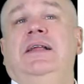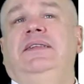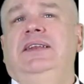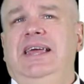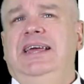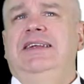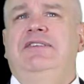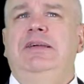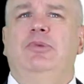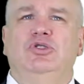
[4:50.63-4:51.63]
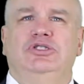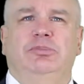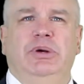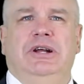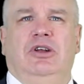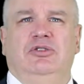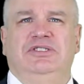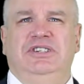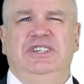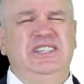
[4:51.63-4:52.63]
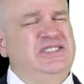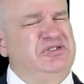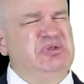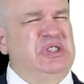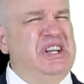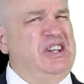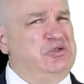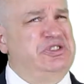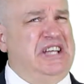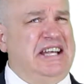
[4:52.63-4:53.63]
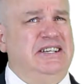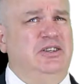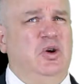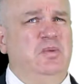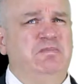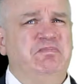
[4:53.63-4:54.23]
The negative emotional pre-close is a dangerous tactic though,